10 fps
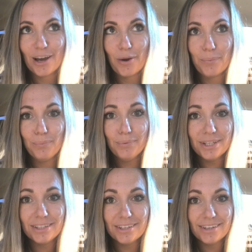a
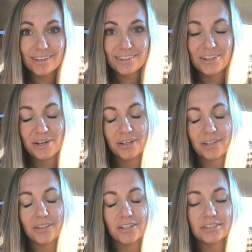really
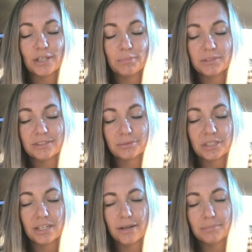long time since we
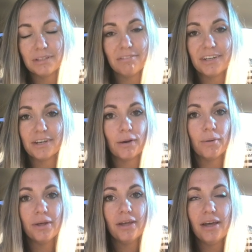did an update video,
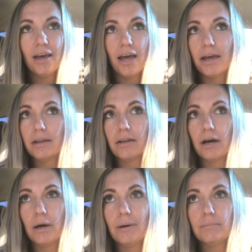and
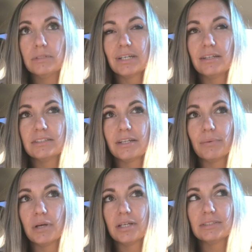Sylas and I
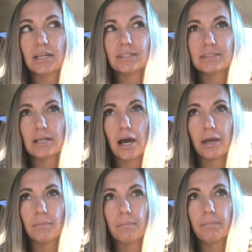realized that it's
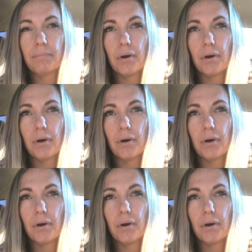time.